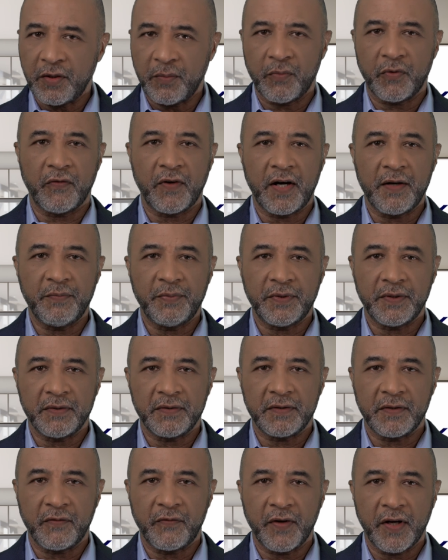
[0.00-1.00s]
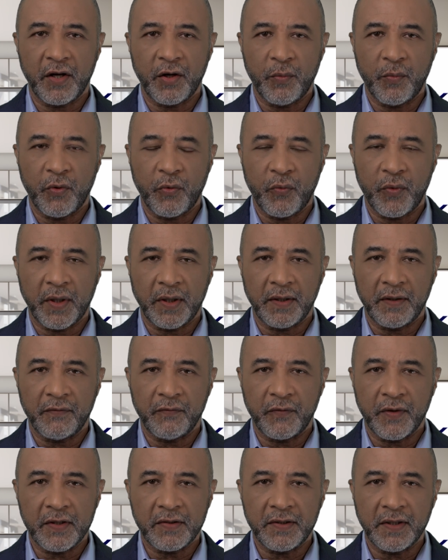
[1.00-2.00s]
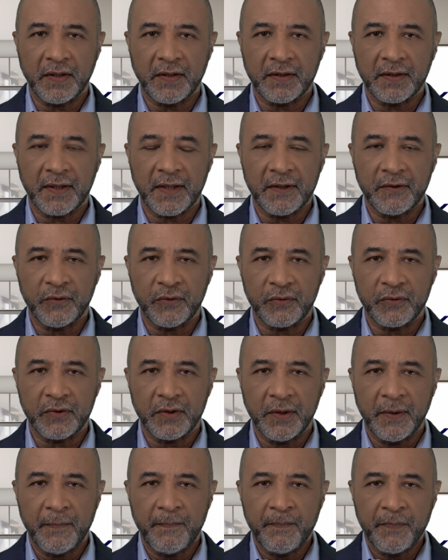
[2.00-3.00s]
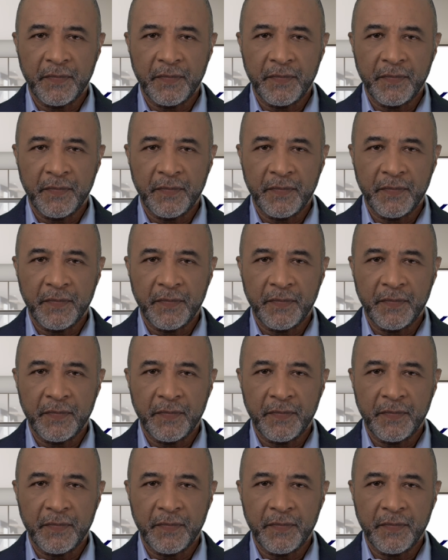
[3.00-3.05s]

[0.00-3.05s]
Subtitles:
number of options available when investing in condos,